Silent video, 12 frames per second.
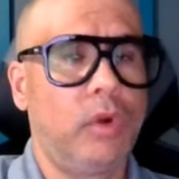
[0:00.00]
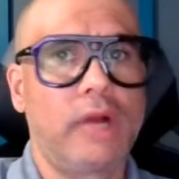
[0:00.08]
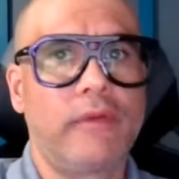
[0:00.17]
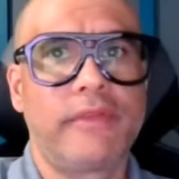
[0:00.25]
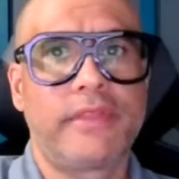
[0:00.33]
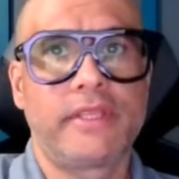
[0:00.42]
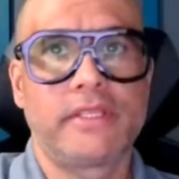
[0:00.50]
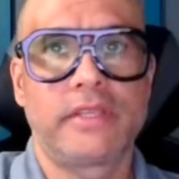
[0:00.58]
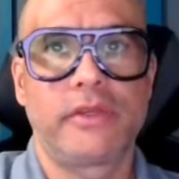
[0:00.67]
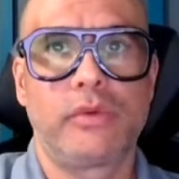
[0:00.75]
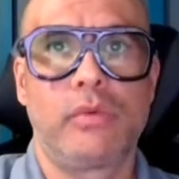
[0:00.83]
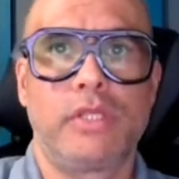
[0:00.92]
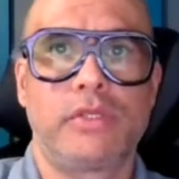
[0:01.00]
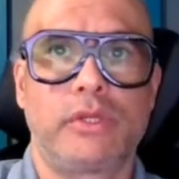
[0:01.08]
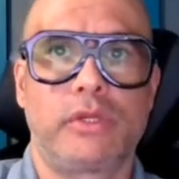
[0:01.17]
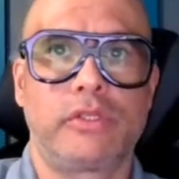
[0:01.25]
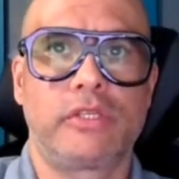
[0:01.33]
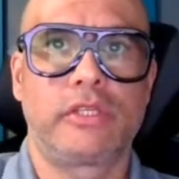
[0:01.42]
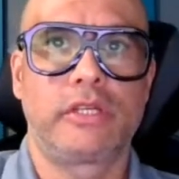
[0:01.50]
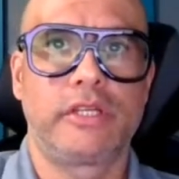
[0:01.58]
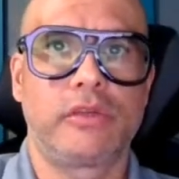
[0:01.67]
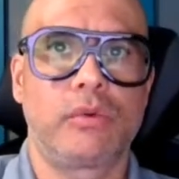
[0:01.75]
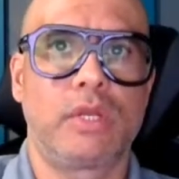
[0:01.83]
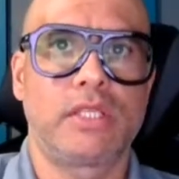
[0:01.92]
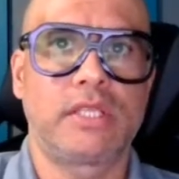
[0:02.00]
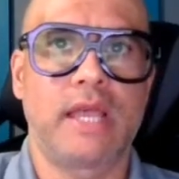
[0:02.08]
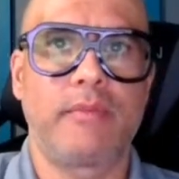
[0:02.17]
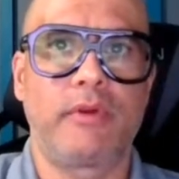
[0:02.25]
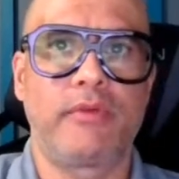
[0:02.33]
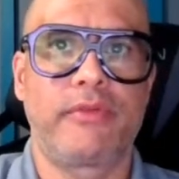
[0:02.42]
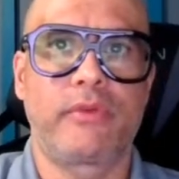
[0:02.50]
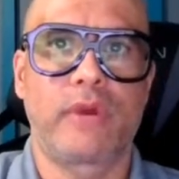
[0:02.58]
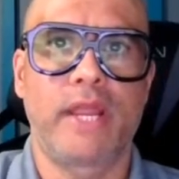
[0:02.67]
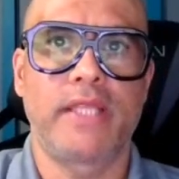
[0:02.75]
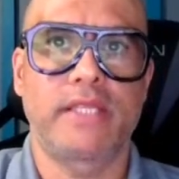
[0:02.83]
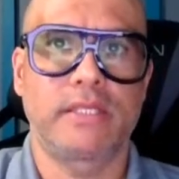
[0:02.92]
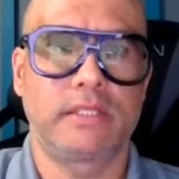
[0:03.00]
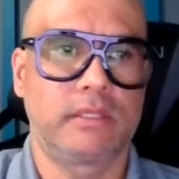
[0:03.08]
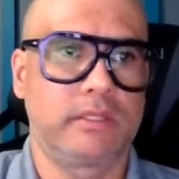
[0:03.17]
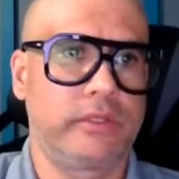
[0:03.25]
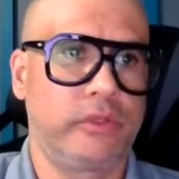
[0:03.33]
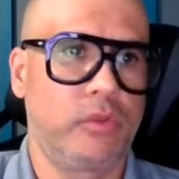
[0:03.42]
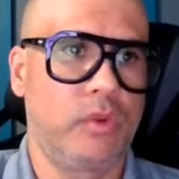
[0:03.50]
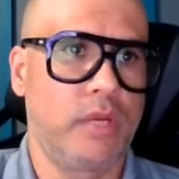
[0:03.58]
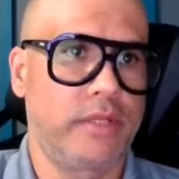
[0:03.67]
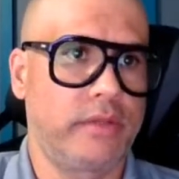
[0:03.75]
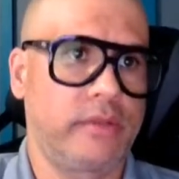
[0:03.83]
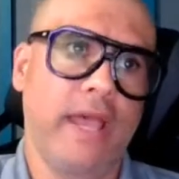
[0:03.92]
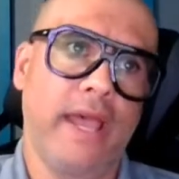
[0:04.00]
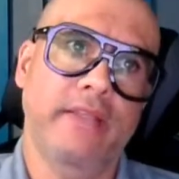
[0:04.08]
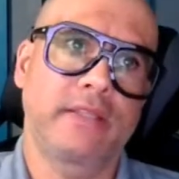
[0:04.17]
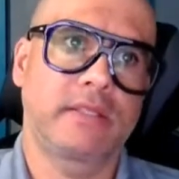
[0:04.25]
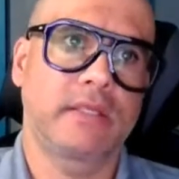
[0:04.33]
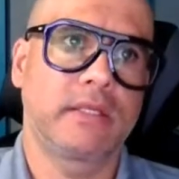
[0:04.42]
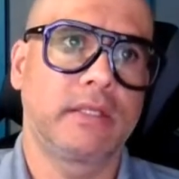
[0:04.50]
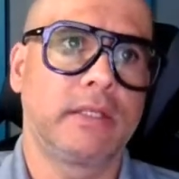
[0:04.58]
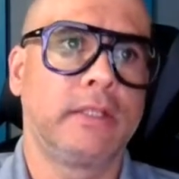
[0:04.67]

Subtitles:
One of the things that you want to consider is what type of threat you want to test.